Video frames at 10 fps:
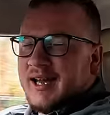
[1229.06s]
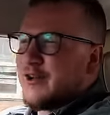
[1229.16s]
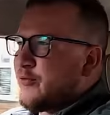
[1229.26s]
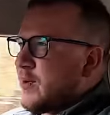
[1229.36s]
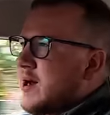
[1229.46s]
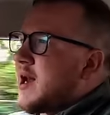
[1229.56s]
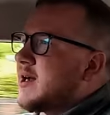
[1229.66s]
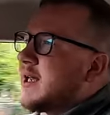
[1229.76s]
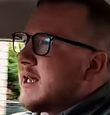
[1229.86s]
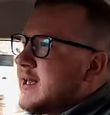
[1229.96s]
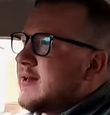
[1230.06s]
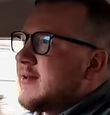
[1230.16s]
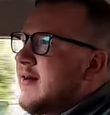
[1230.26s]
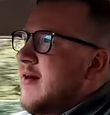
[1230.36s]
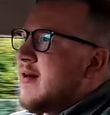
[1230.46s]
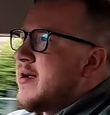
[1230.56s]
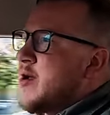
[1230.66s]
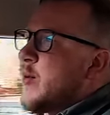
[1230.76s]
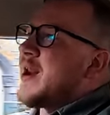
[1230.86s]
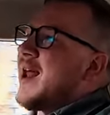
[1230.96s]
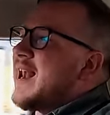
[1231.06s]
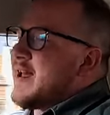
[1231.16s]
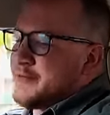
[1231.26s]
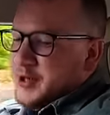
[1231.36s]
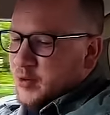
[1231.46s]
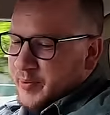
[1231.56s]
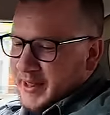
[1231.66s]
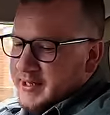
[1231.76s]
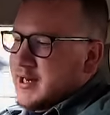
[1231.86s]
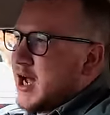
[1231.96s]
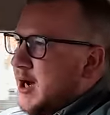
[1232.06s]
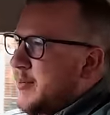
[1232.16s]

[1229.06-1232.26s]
If we're lucky, when I left to go and pick this out,